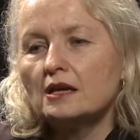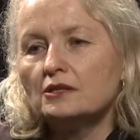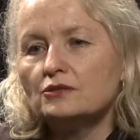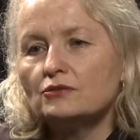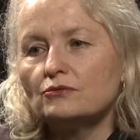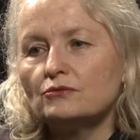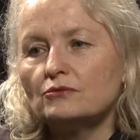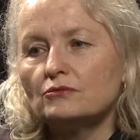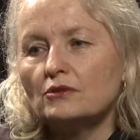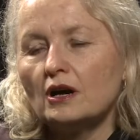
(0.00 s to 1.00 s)

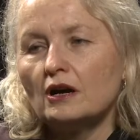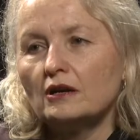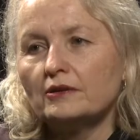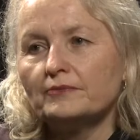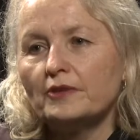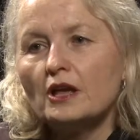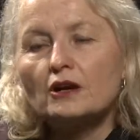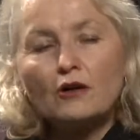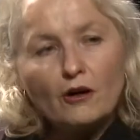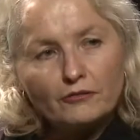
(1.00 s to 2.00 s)
into um,
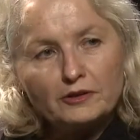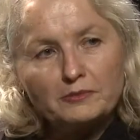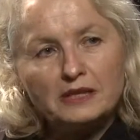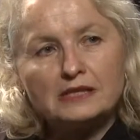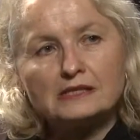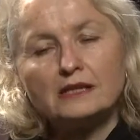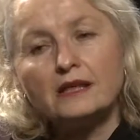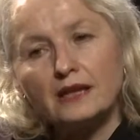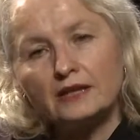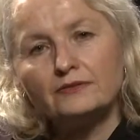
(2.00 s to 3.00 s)
coffee beans,
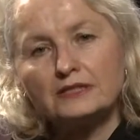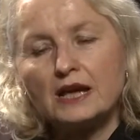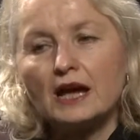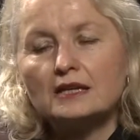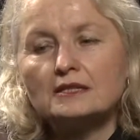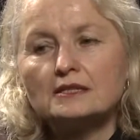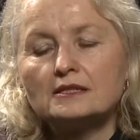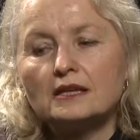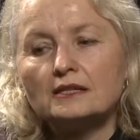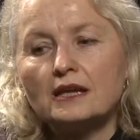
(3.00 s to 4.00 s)
and then
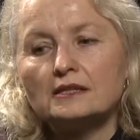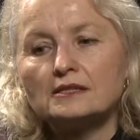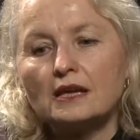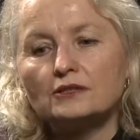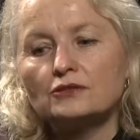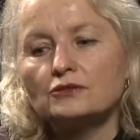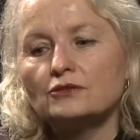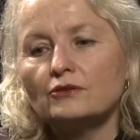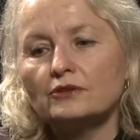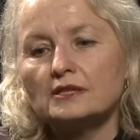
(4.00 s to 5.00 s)
advertise it as such.
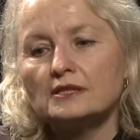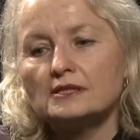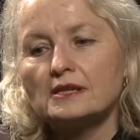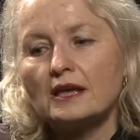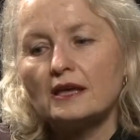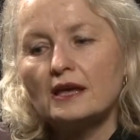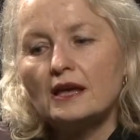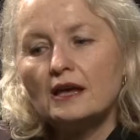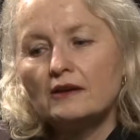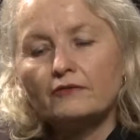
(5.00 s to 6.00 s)
You know, this is a
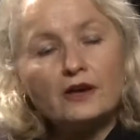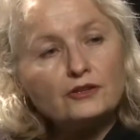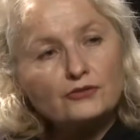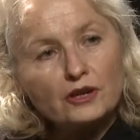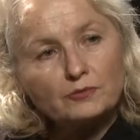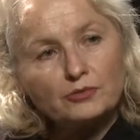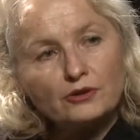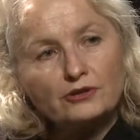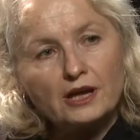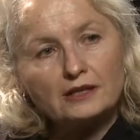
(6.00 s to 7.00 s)
fair trade
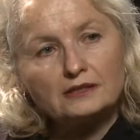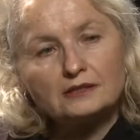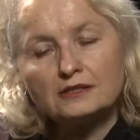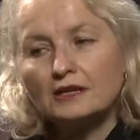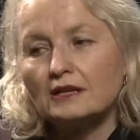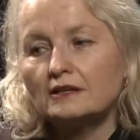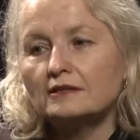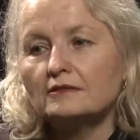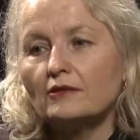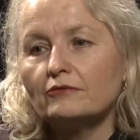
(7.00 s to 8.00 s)
product,
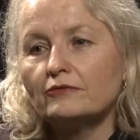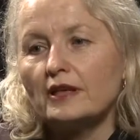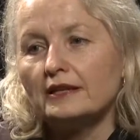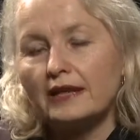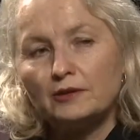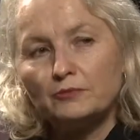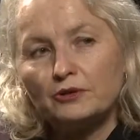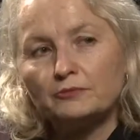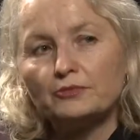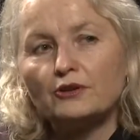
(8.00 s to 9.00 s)
uh, a fair
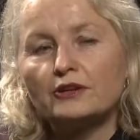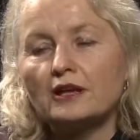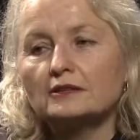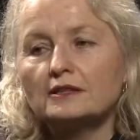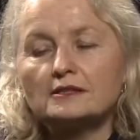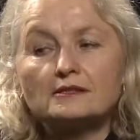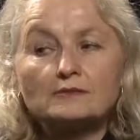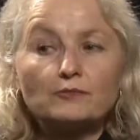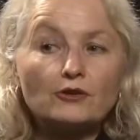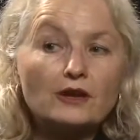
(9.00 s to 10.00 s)
labor product.
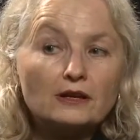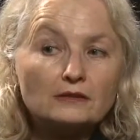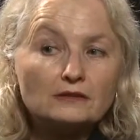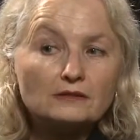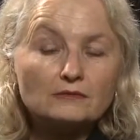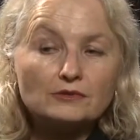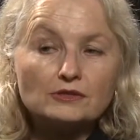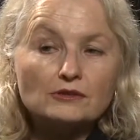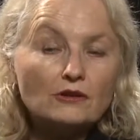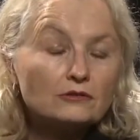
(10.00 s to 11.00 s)
This product
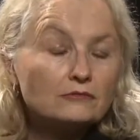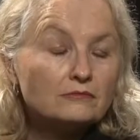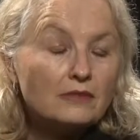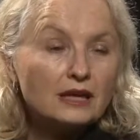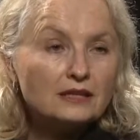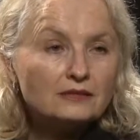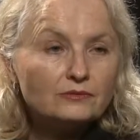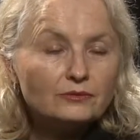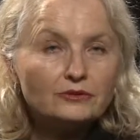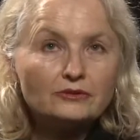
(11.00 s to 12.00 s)
was not
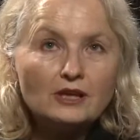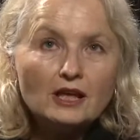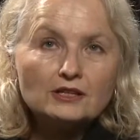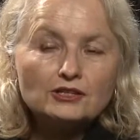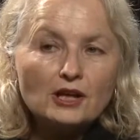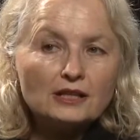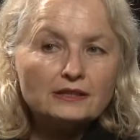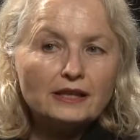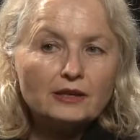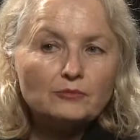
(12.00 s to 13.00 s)
made with
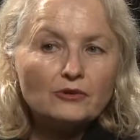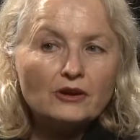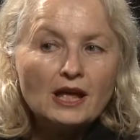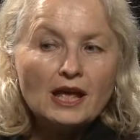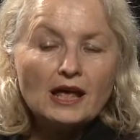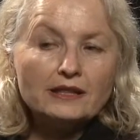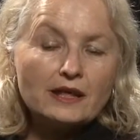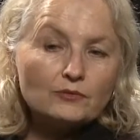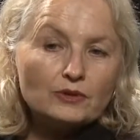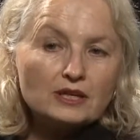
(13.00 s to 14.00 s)
child labor, and
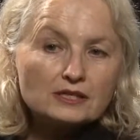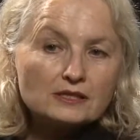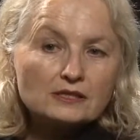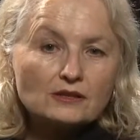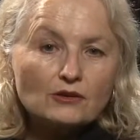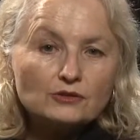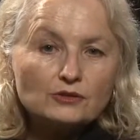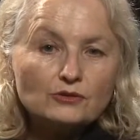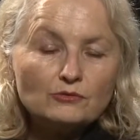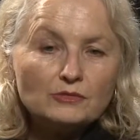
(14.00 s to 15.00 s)
then we as
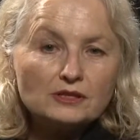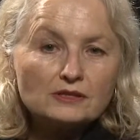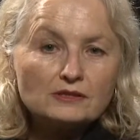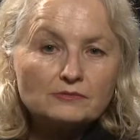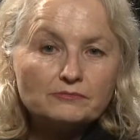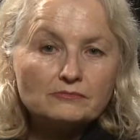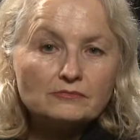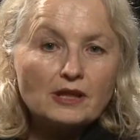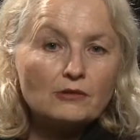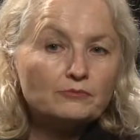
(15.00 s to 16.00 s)
consumers
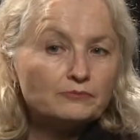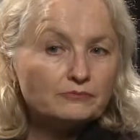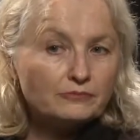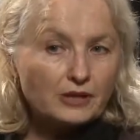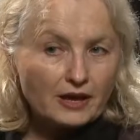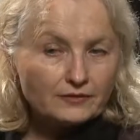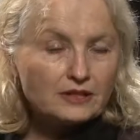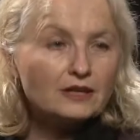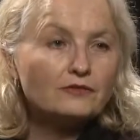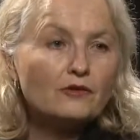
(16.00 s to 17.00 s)
now we have
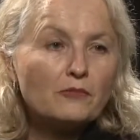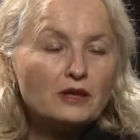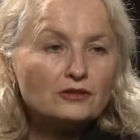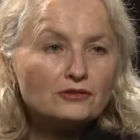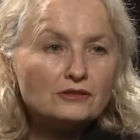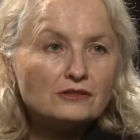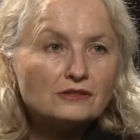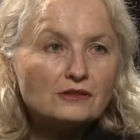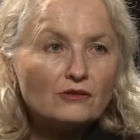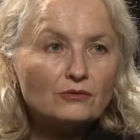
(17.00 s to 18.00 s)
the information,
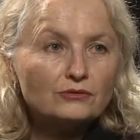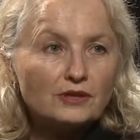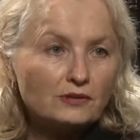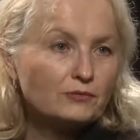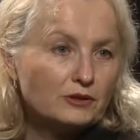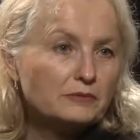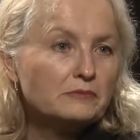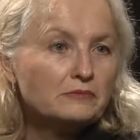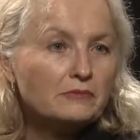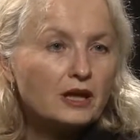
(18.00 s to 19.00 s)
so then we
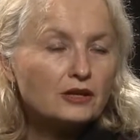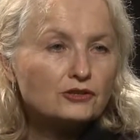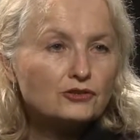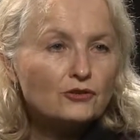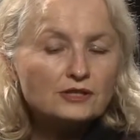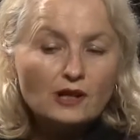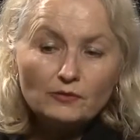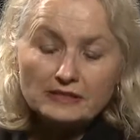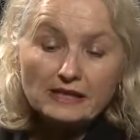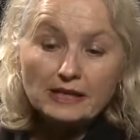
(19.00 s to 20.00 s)
make a choice. I
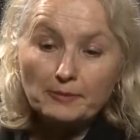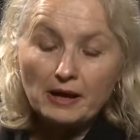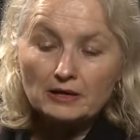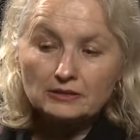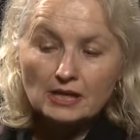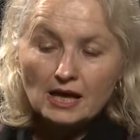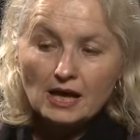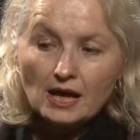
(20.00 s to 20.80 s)
always think about